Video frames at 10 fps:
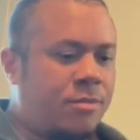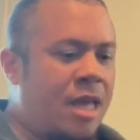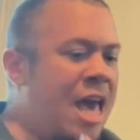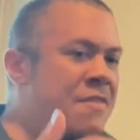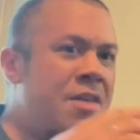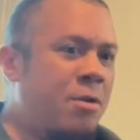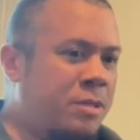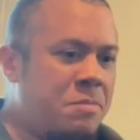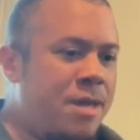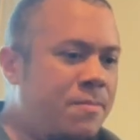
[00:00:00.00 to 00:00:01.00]
And then there was
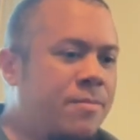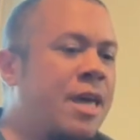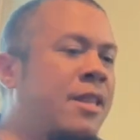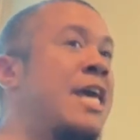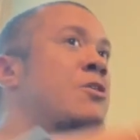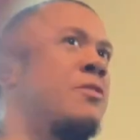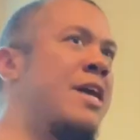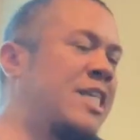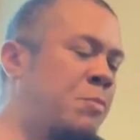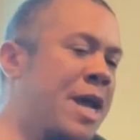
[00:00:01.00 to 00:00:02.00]
me. And later they
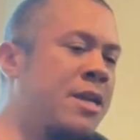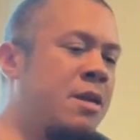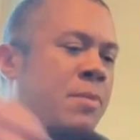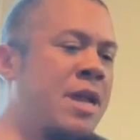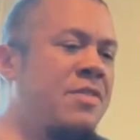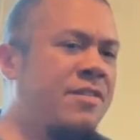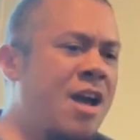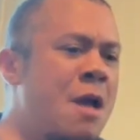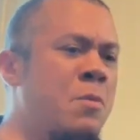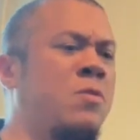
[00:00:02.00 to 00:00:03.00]
expanded, but at the
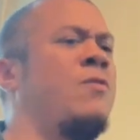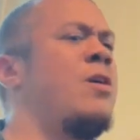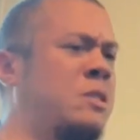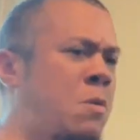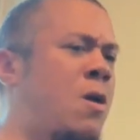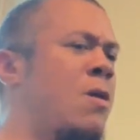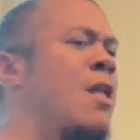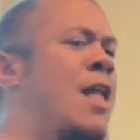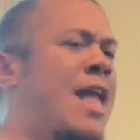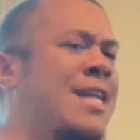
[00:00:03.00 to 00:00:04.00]
time it was very small,
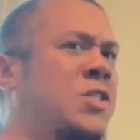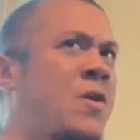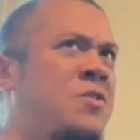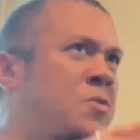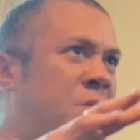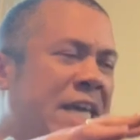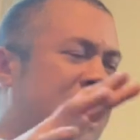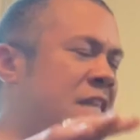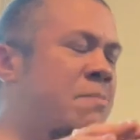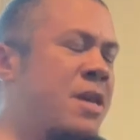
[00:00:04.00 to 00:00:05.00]
and so I'd do like a
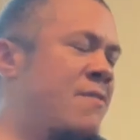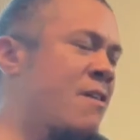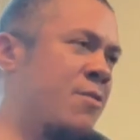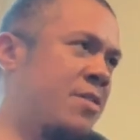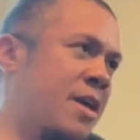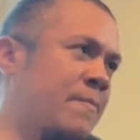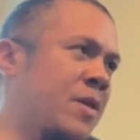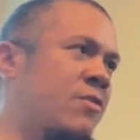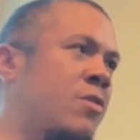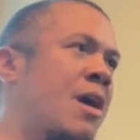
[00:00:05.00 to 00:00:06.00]
little bit of everything.
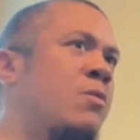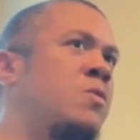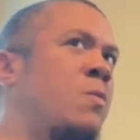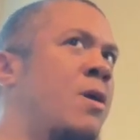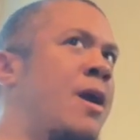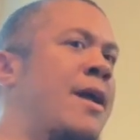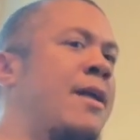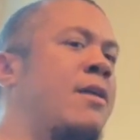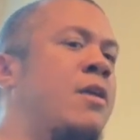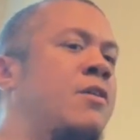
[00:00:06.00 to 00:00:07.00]
And so that was where I
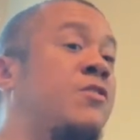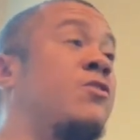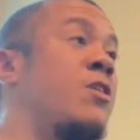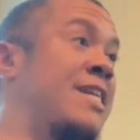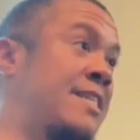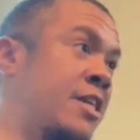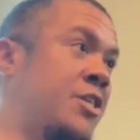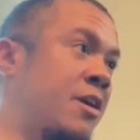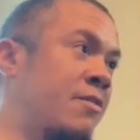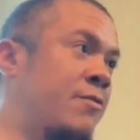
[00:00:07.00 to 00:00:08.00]
started
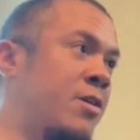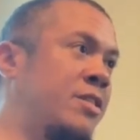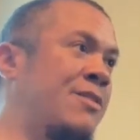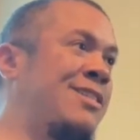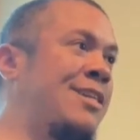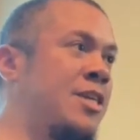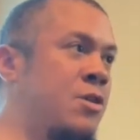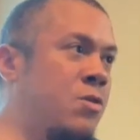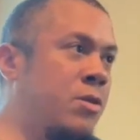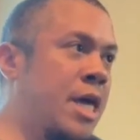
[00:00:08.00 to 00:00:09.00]
teaching first. I was teaching
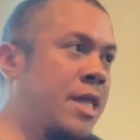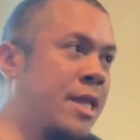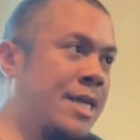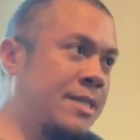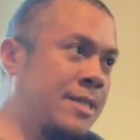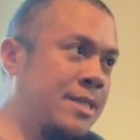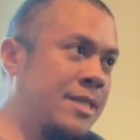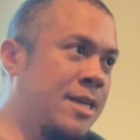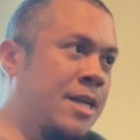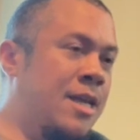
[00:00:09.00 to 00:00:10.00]
ukulele lessons.
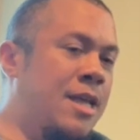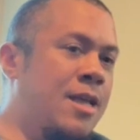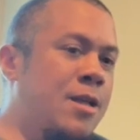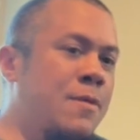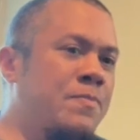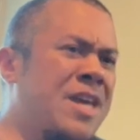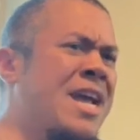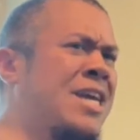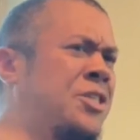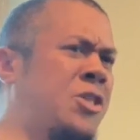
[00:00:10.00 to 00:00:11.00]
And I
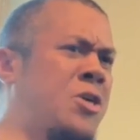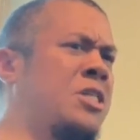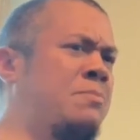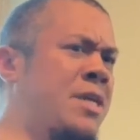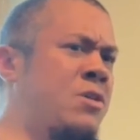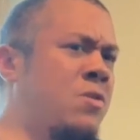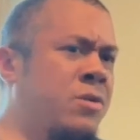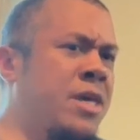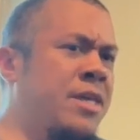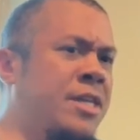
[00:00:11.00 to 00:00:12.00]
actually learned to play
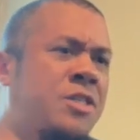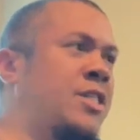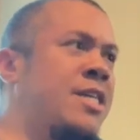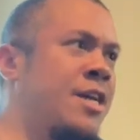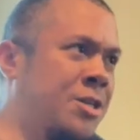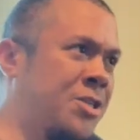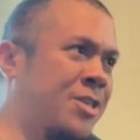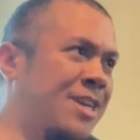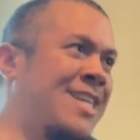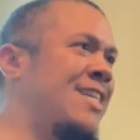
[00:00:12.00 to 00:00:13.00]
ukulele to teach.
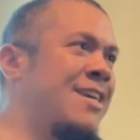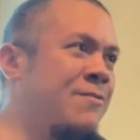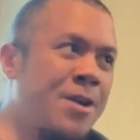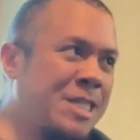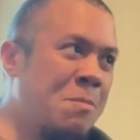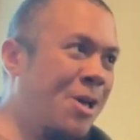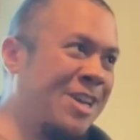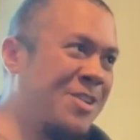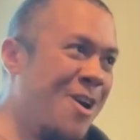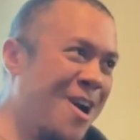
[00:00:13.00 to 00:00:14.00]
It's like a very small
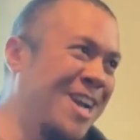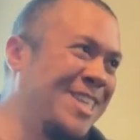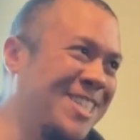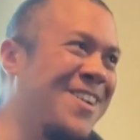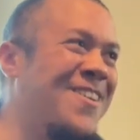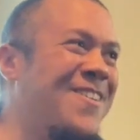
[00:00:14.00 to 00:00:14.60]
guitar. So